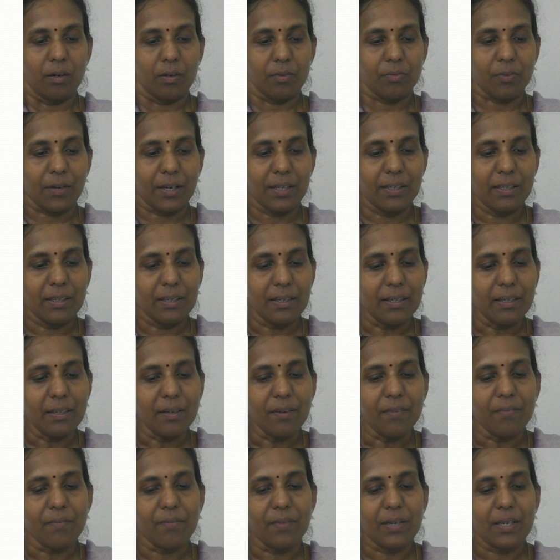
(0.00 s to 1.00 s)

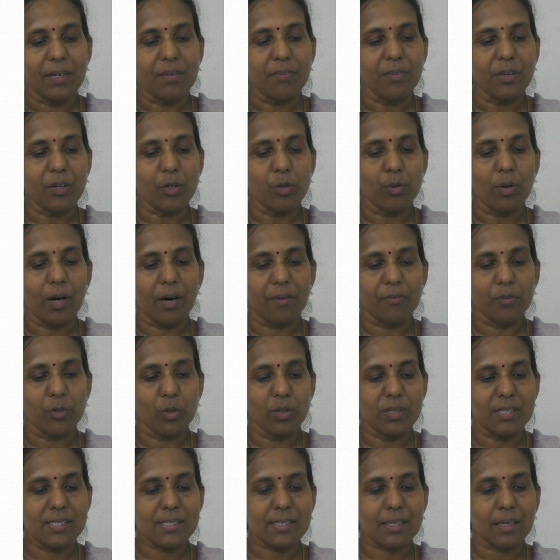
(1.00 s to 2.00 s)
Finally, whenever you have
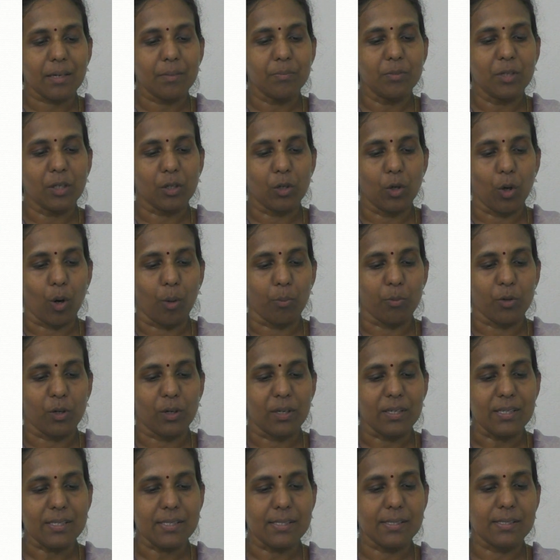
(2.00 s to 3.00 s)
to describe the
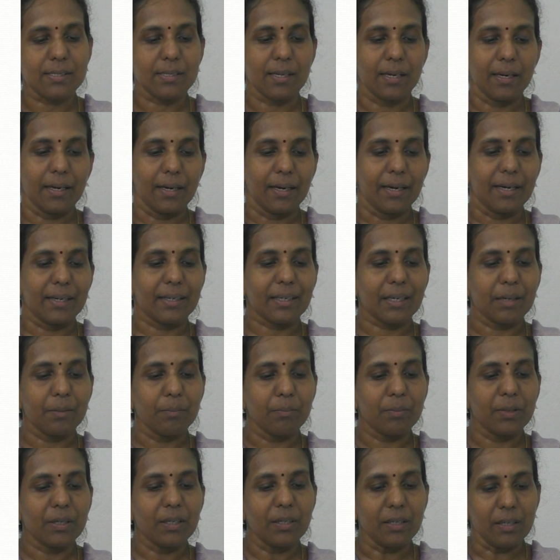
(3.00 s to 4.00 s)
glomerulus, it
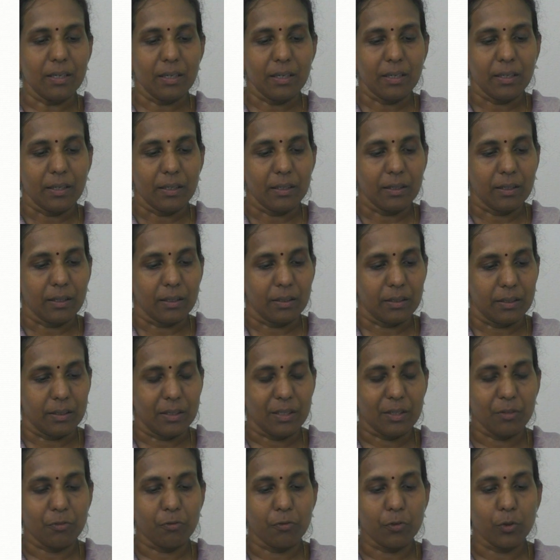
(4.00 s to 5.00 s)
can be
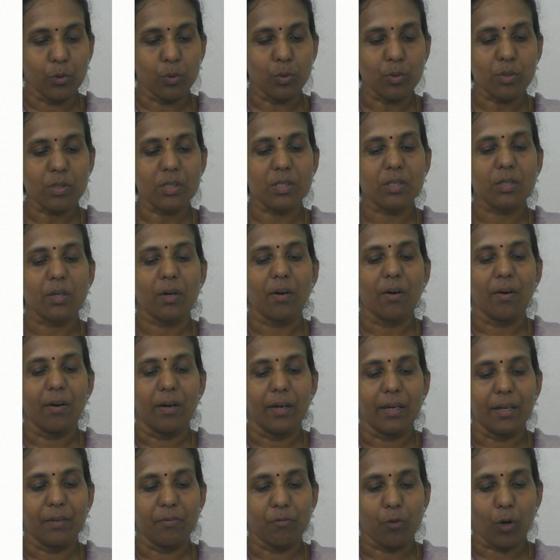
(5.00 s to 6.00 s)
diffuse
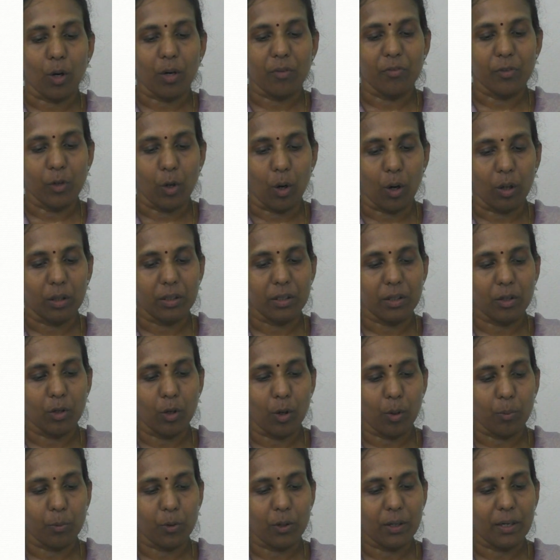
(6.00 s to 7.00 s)
involving all the
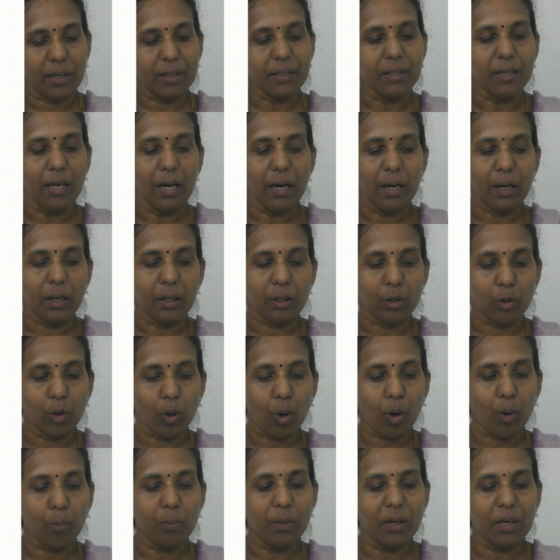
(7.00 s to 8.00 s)
glomeruli,
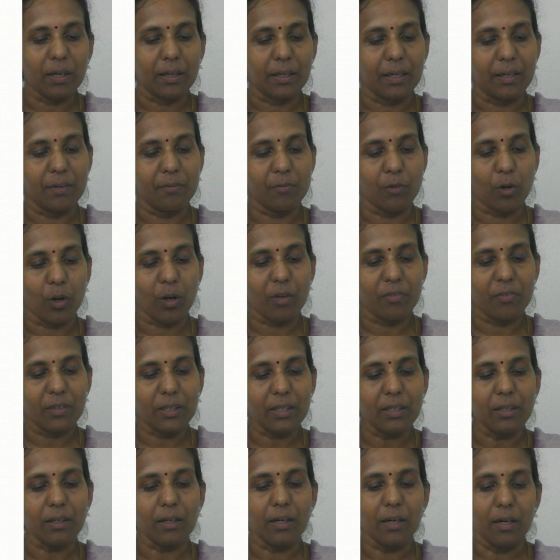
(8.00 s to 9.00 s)
global
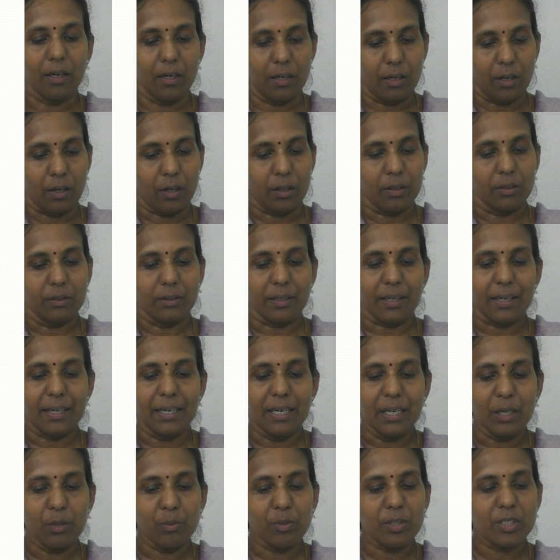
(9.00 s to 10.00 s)
involving the
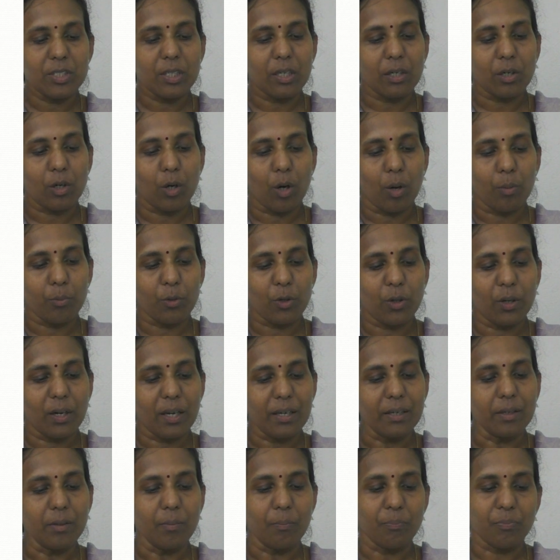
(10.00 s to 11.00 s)
individual
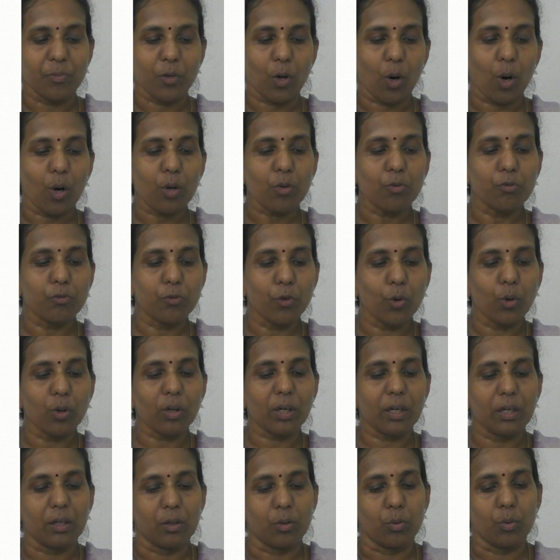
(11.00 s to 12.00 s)
glomeruli, or
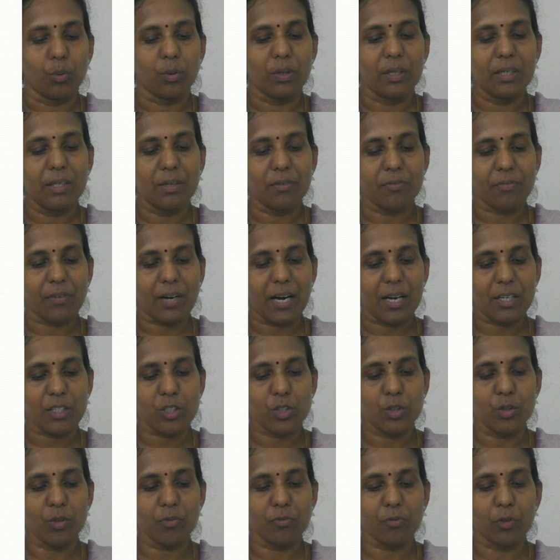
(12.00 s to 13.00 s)
focal, only a
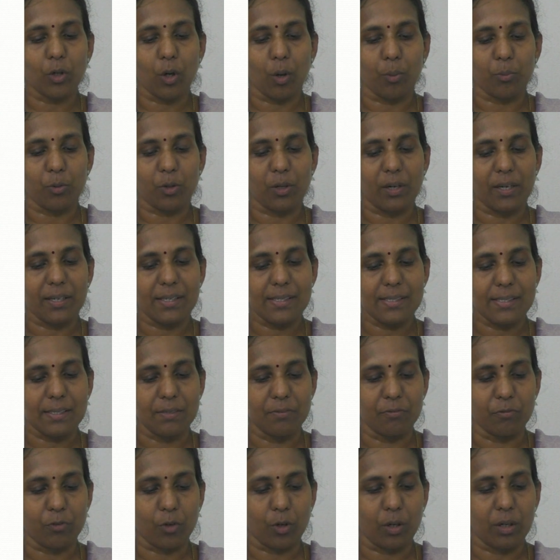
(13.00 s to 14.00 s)
fraction of glomeruli is
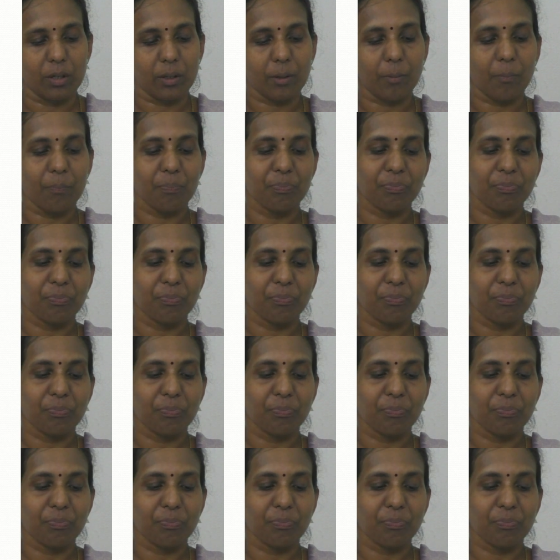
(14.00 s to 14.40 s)
involved.